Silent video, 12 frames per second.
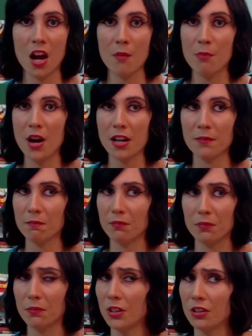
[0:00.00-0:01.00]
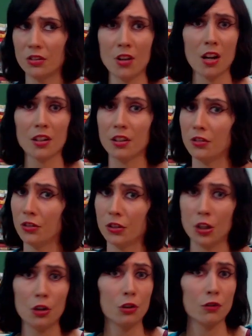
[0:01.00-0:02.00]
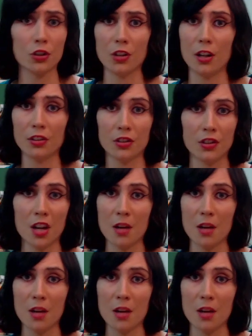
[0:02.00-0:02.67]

but this is not going to skew the results